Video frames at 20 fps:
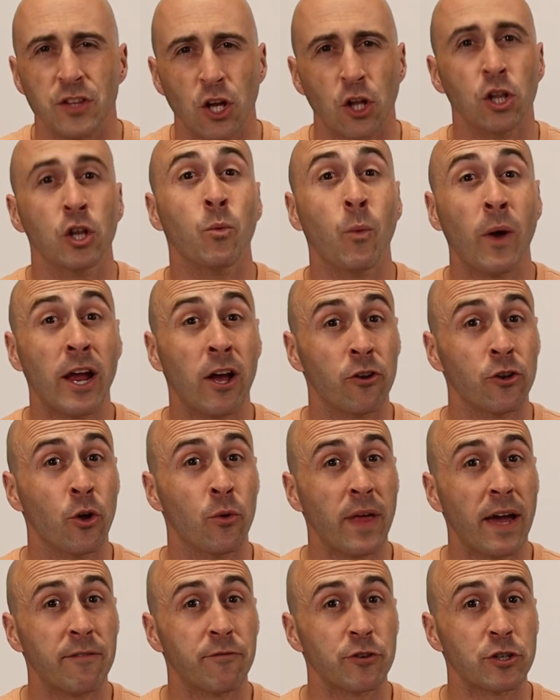The only way I'll
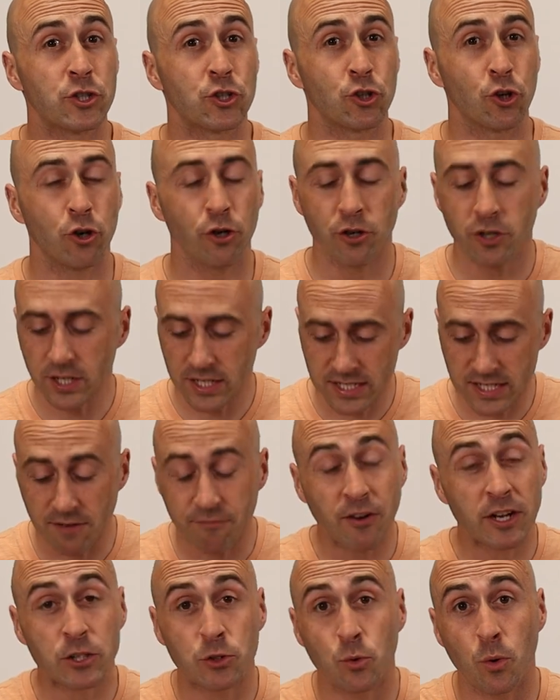know that for sure is
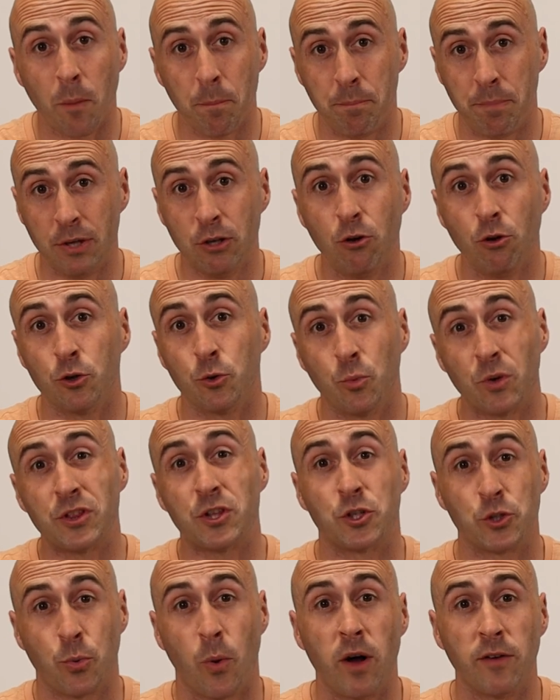if I do a build with
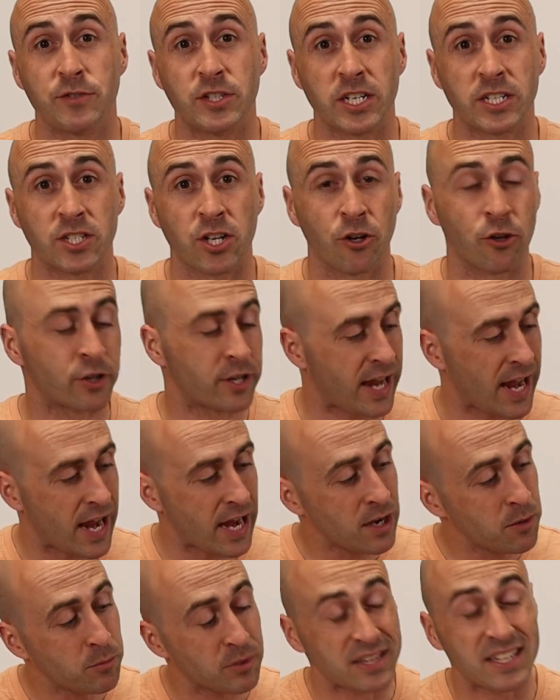the twelve six hundred
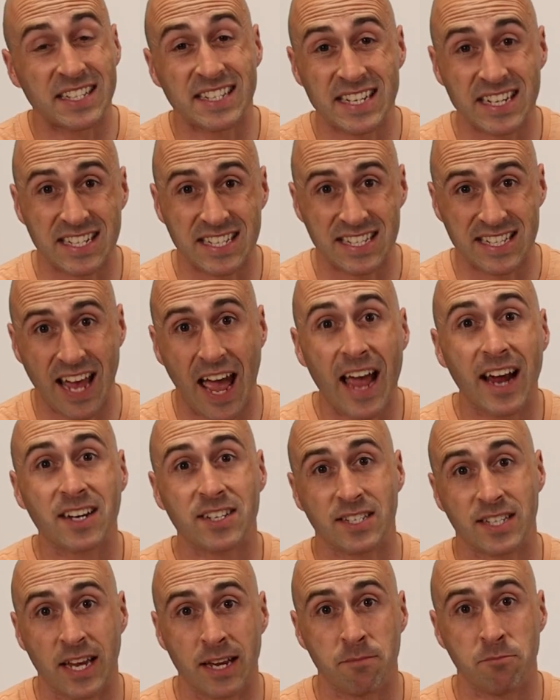K with this exact
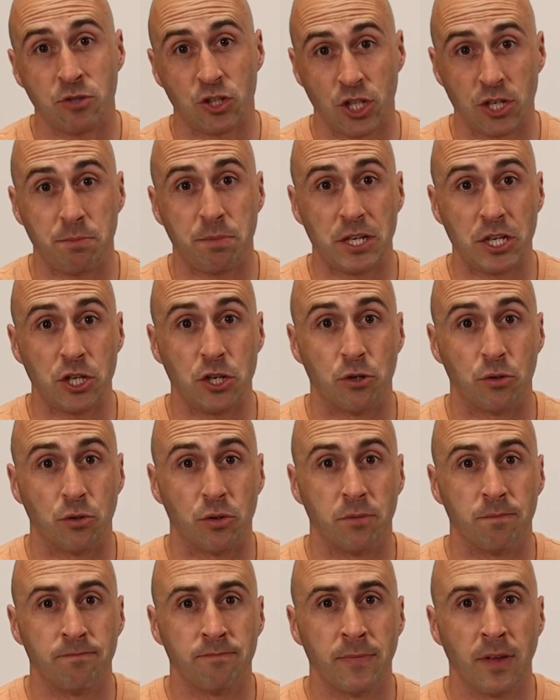same G P U.
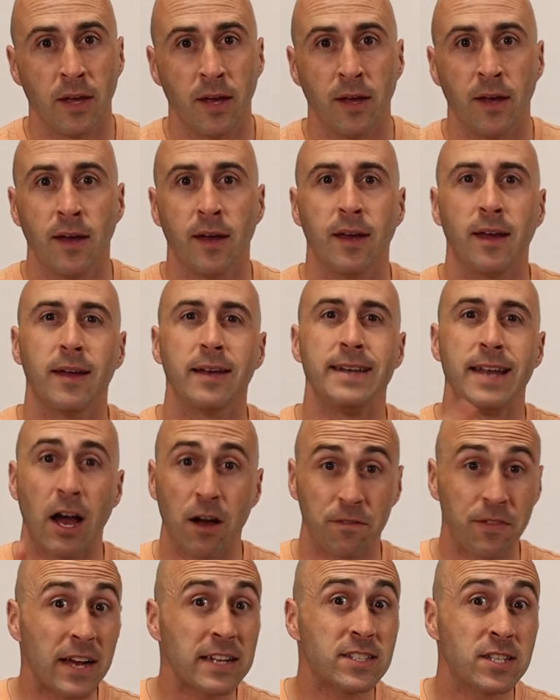
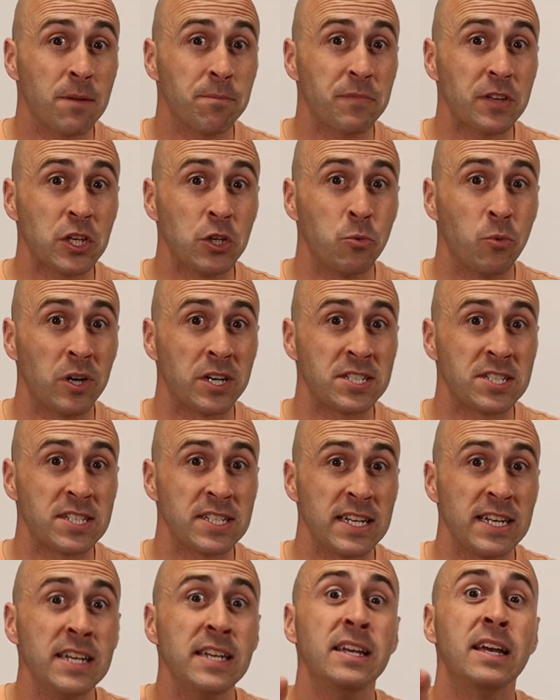Now, if that's something you want to
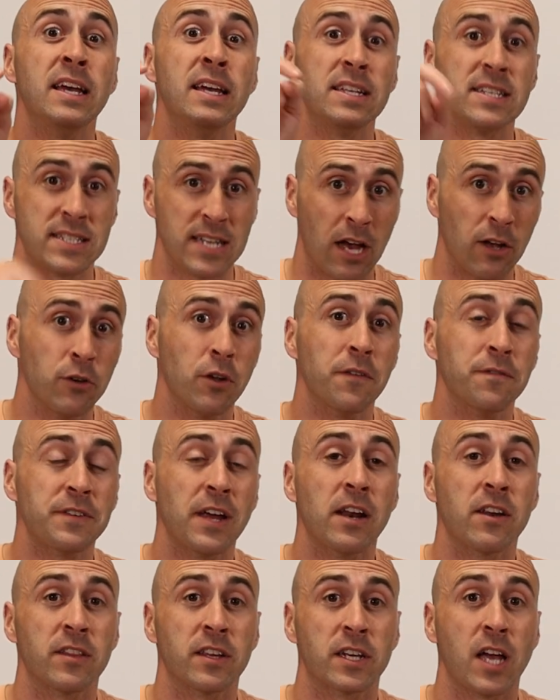see, sound off
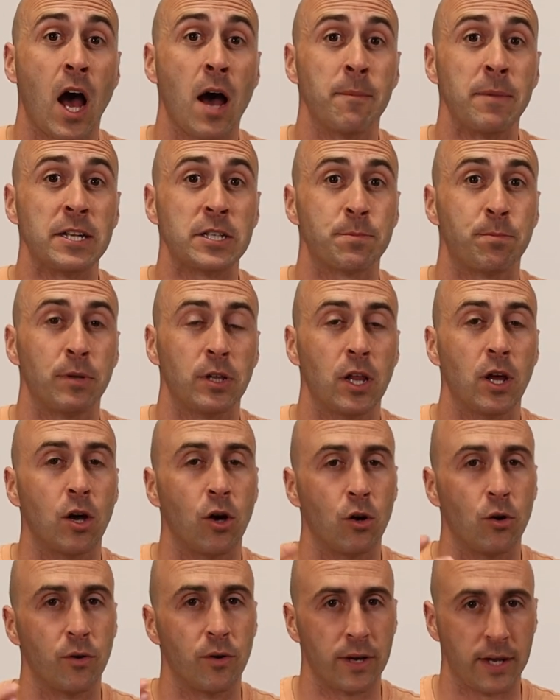down in the comments
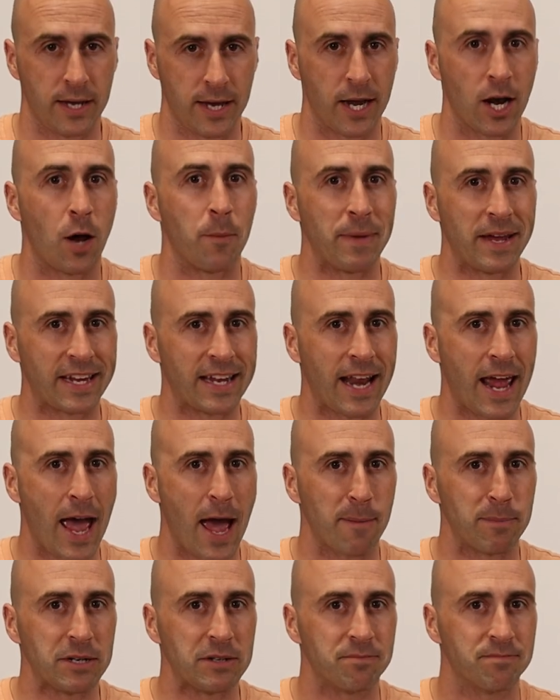below and I'll make it
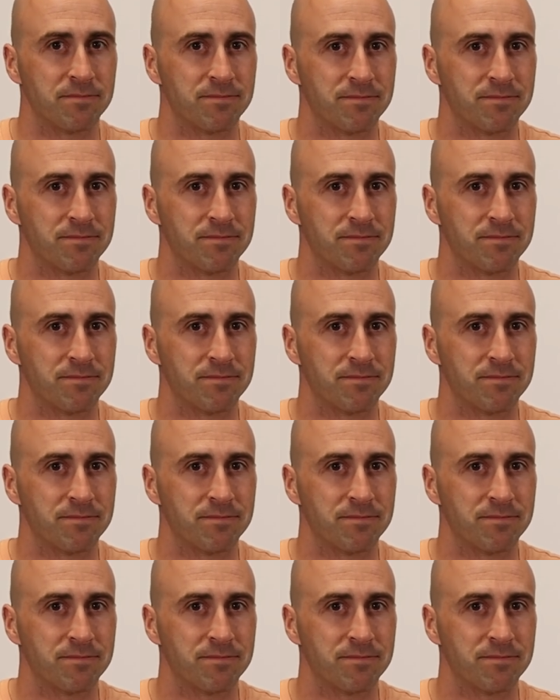happen.